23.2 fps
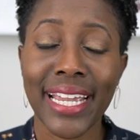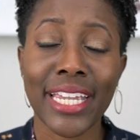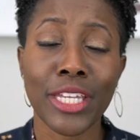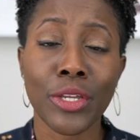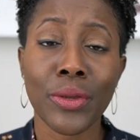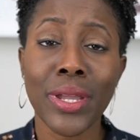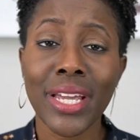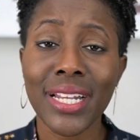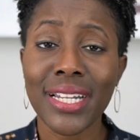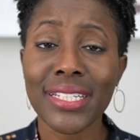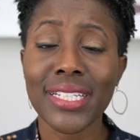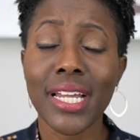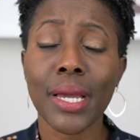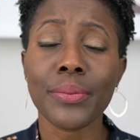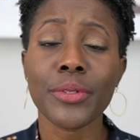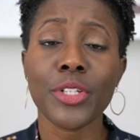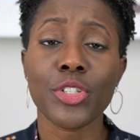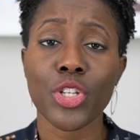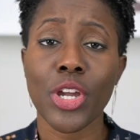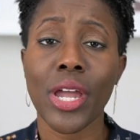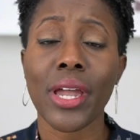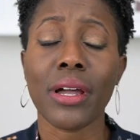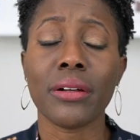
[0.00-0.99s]
And you can adopt
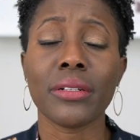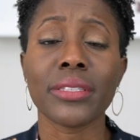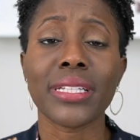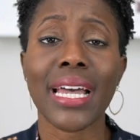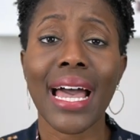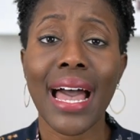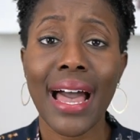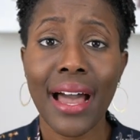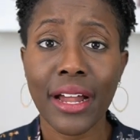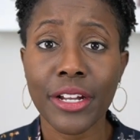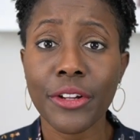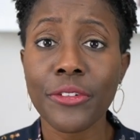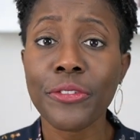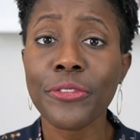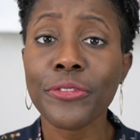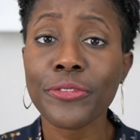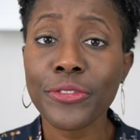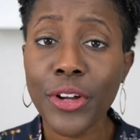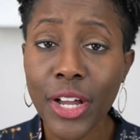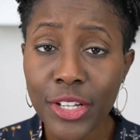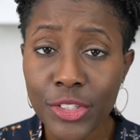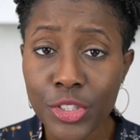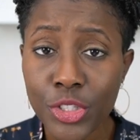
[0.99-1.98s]
a child out of
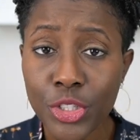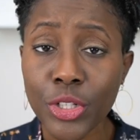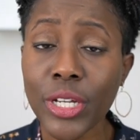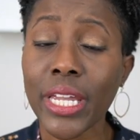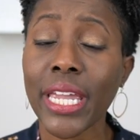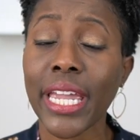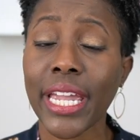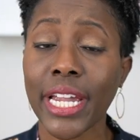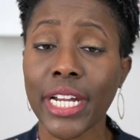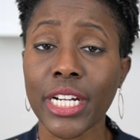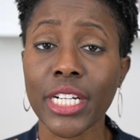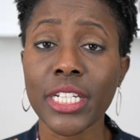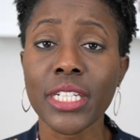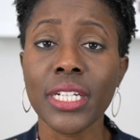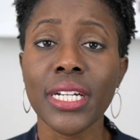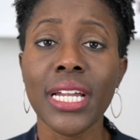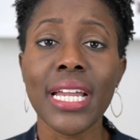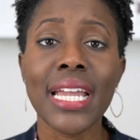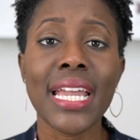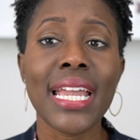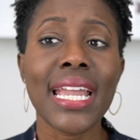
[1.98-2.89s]
foster care